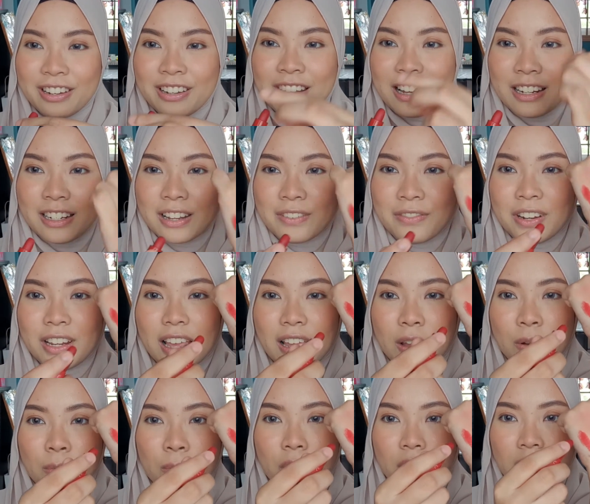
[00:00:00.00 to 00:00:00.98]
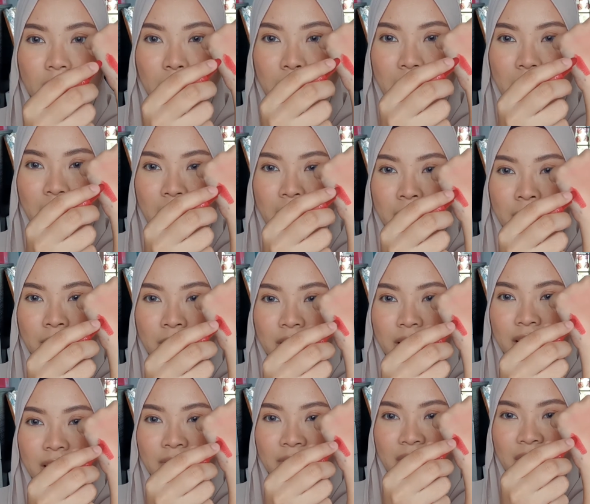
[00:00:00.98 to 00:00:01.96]
Yeah, definitely like a watermelon
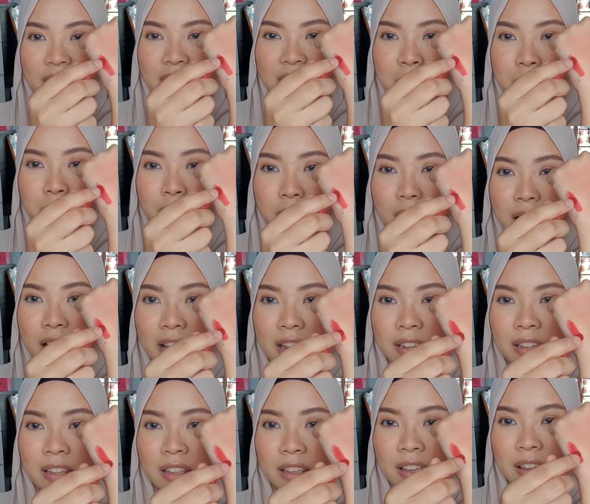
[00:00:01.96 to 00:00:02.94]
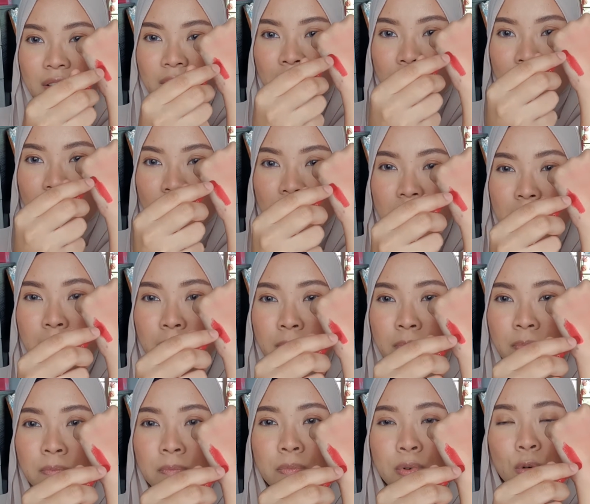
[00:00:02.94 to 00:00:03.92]
red. Very bright, very
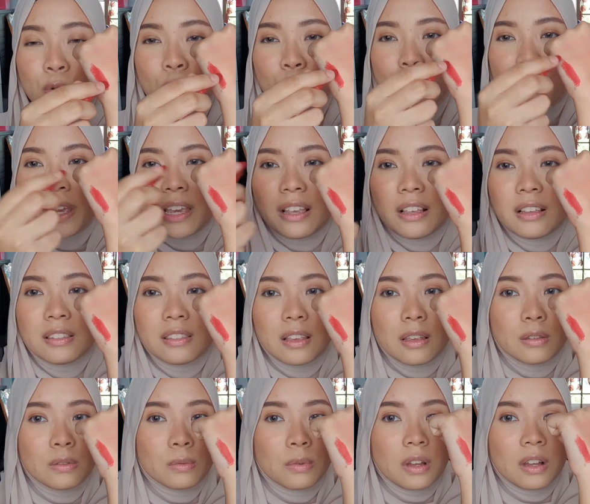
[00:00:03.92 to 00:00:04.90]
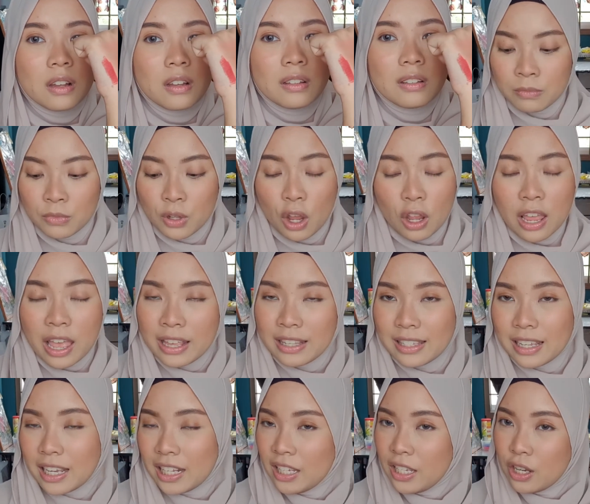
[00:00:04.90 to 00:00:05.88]
blue based as well. Not
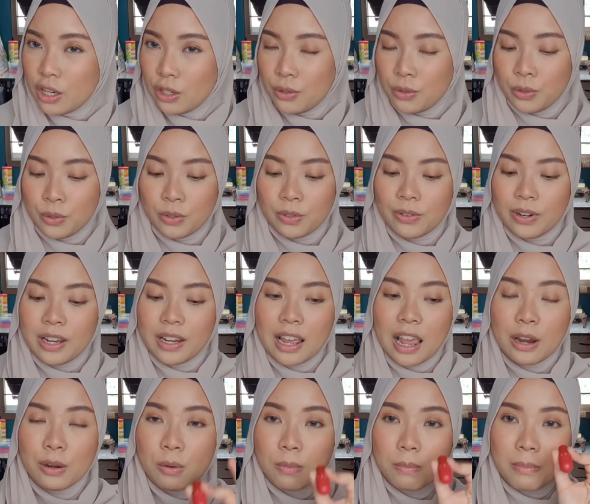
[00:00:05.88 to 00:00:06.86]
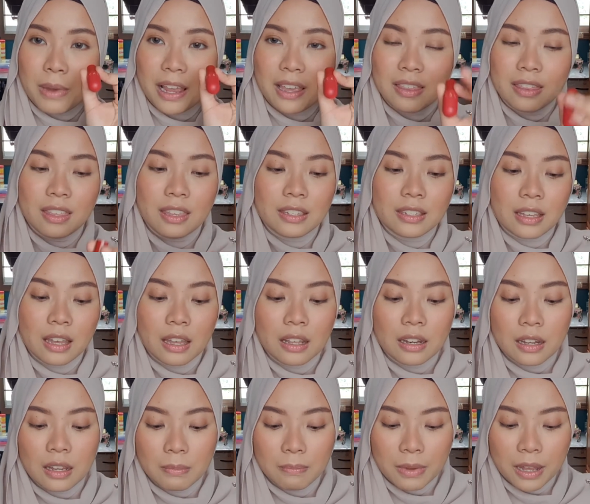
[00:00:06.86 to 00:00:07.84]
exactly a true red. I don't mind this
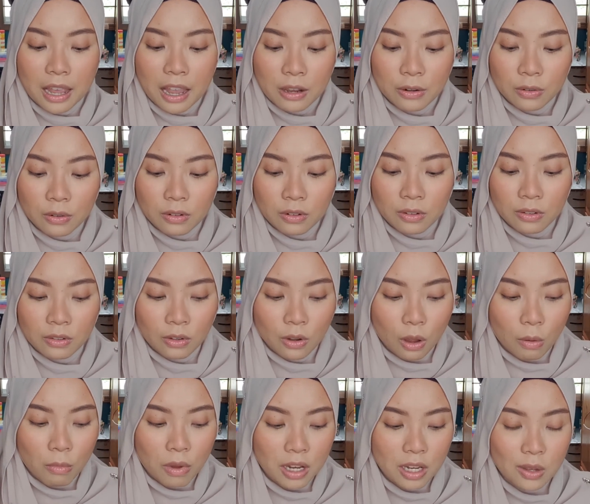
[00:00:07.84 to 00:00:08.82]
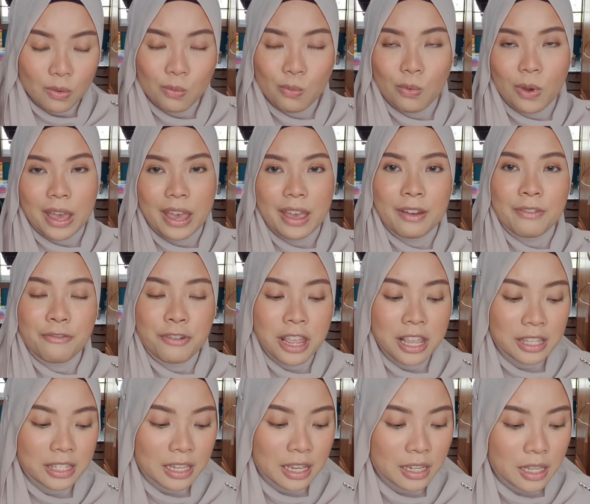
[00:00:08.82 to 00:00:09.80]
color, but I don't normally wear
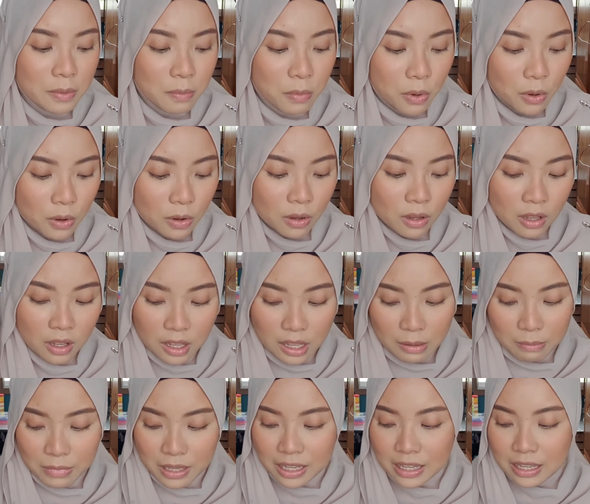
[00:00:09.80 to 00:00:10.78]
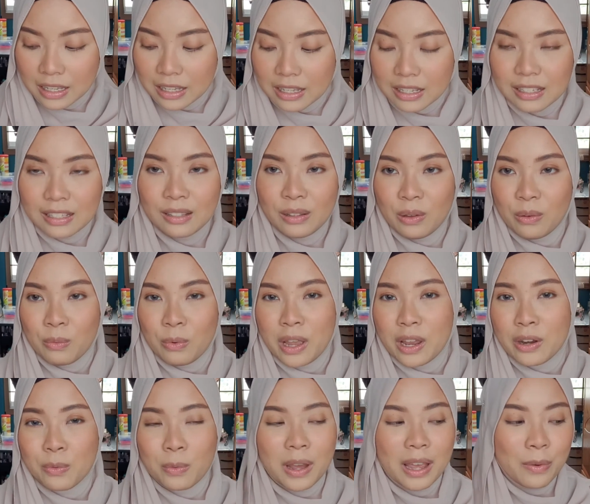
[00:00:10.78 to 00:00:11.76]
reds anymore because where
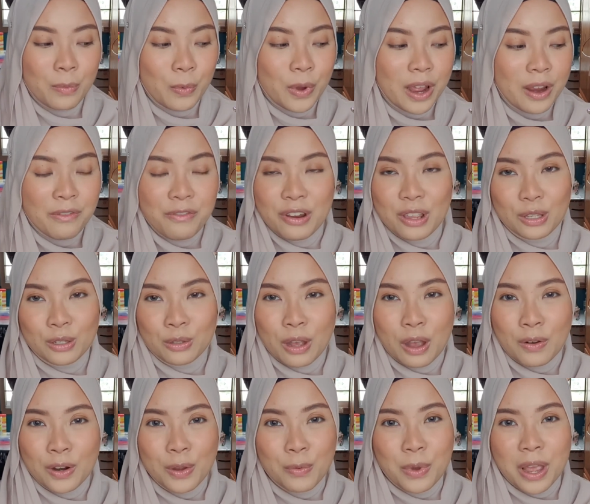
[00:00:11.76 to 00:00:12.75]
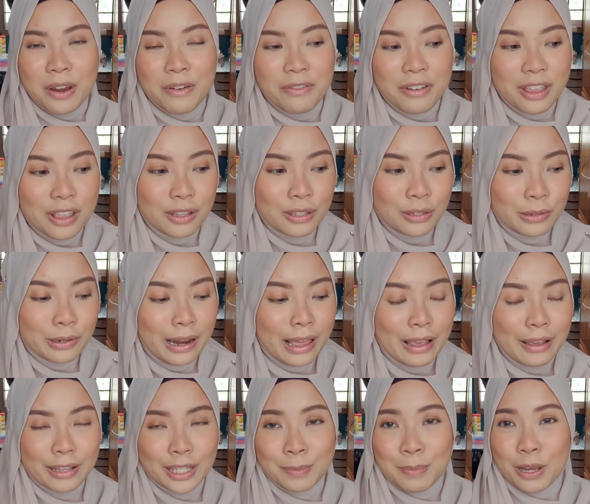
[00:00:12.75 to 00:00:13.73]
do I wear red? So I only wear red to
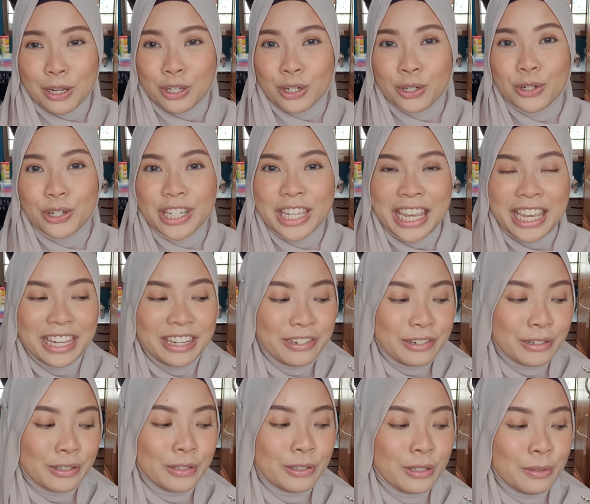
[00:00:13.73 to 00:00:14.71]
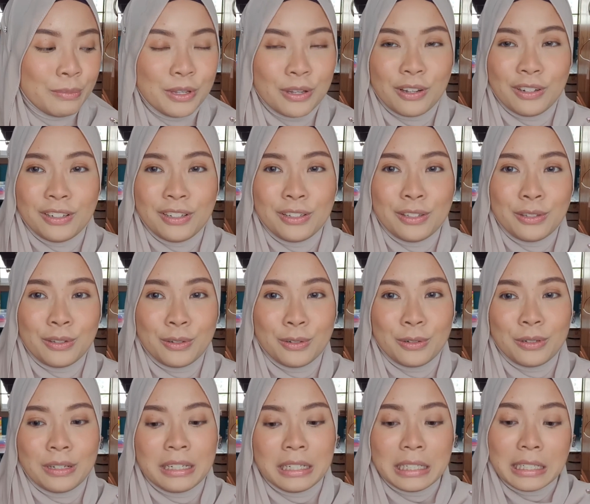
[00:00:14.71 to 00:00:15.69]
like special occasions, to be honest.
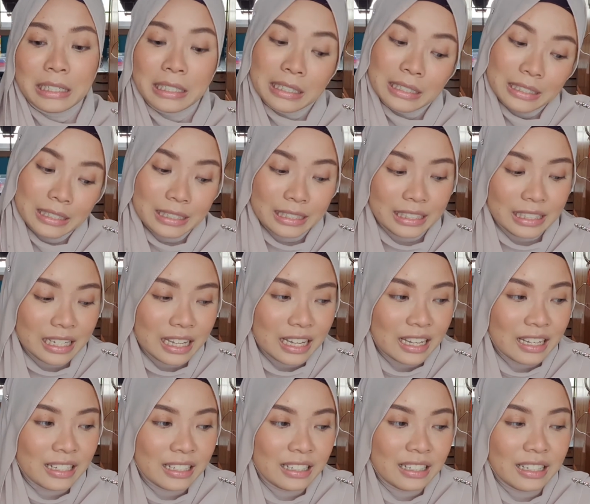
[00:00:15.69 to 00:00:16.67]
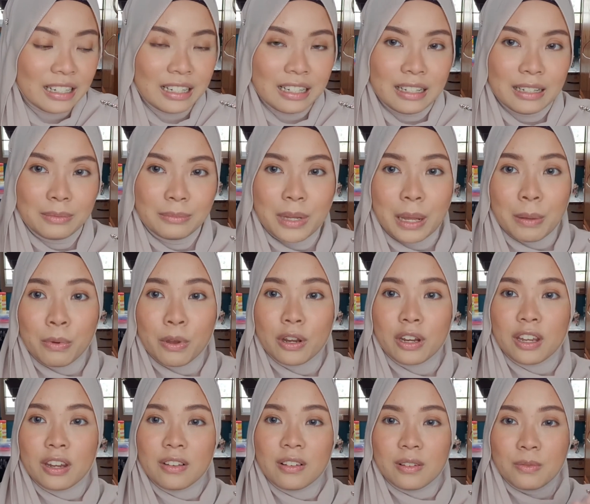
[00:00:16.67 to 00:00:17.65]
So yeah, I'm
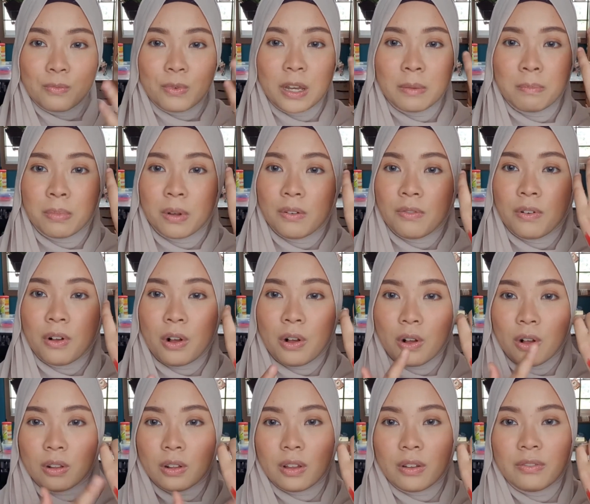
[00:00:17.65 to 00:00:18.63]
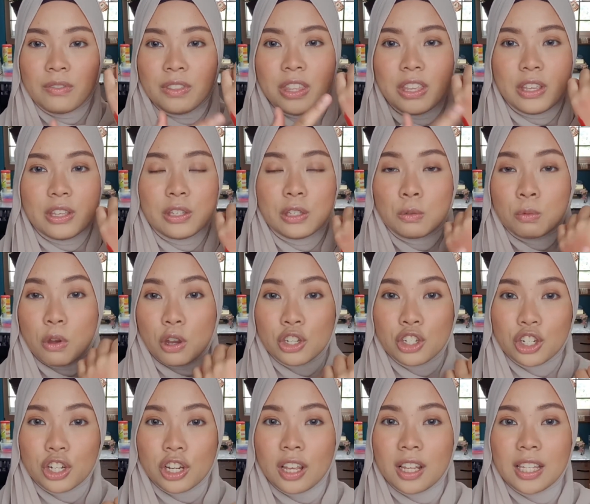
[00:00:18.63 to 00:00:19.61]
gonna wipe off all of these
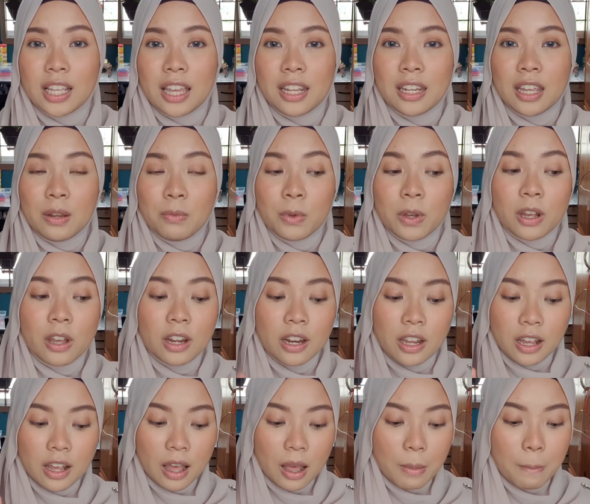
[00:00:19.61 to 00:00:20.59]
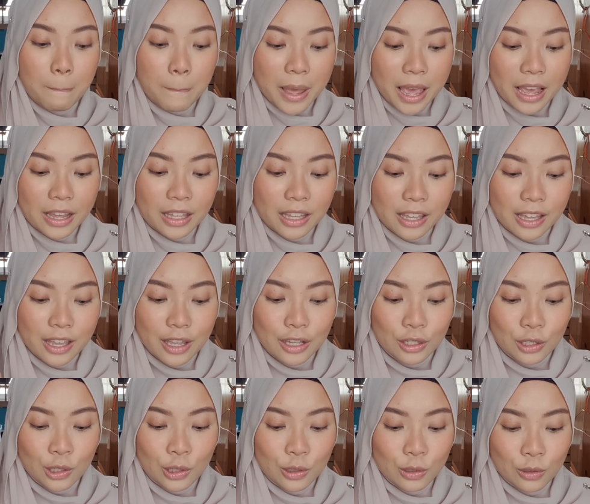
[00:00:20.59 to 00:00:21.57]
swatches and then we're gonna come back
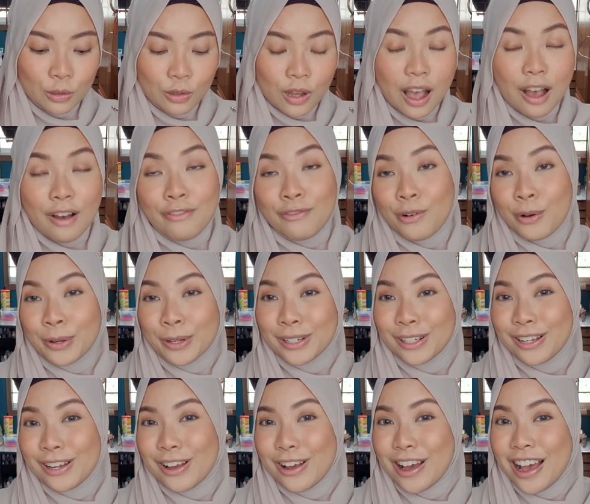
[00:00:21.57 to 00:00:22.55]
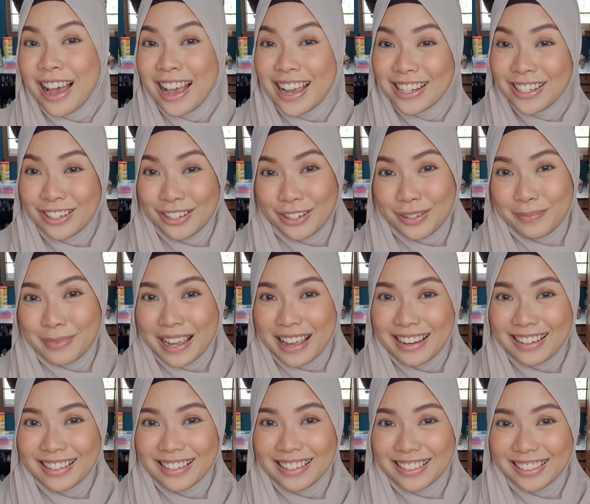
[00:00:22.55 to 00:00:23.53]
to a Focallure eyeshadow
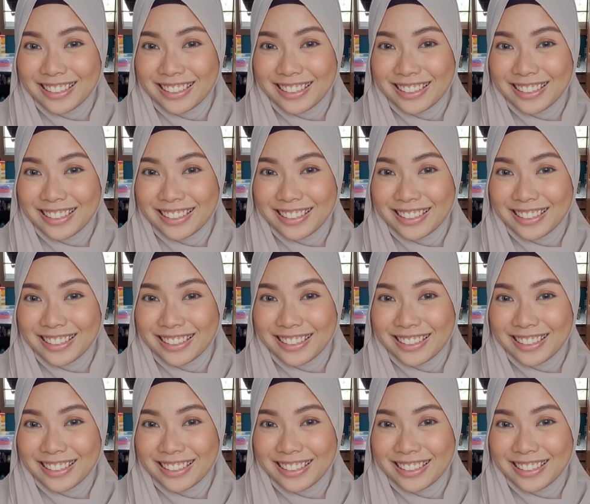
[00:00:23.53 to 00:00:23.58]
palette.